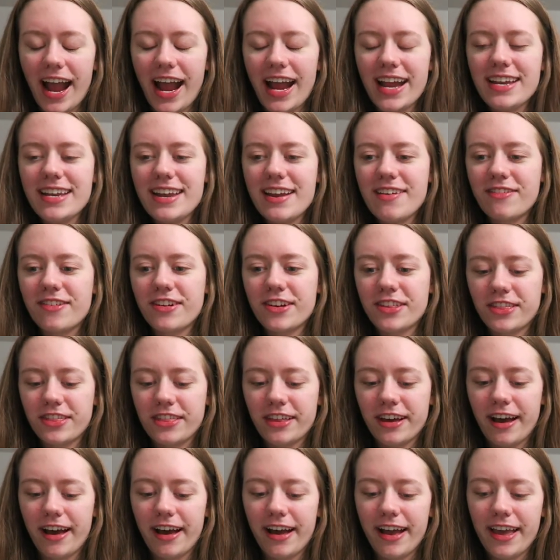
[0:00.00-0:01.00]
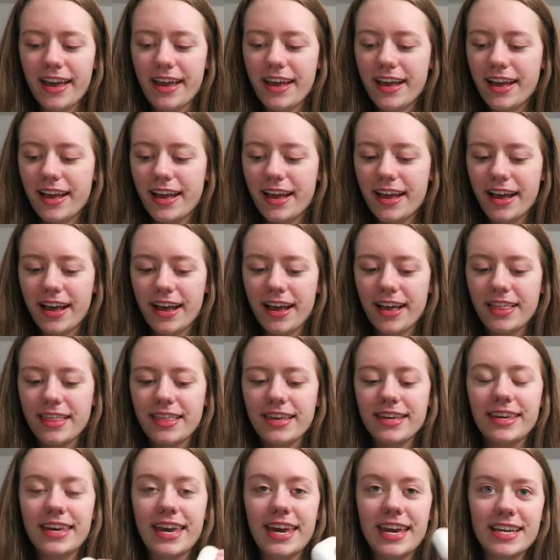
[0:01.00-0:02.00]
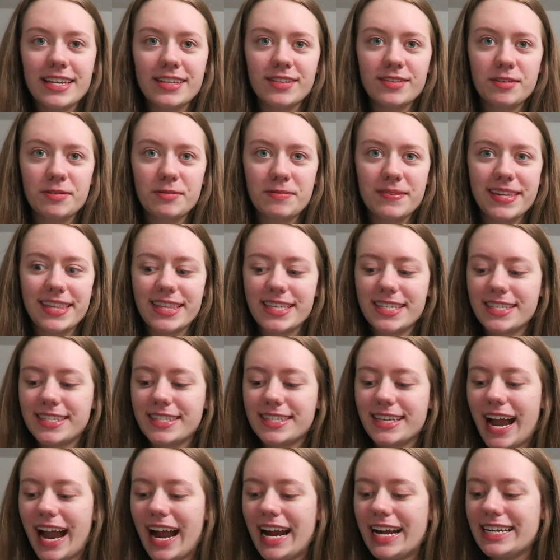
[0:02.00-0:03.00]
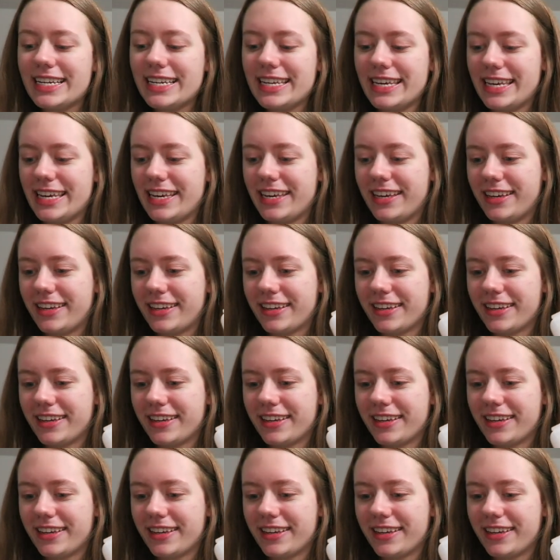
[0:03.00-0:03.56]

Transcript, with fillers: I never thought the case would be this tiny.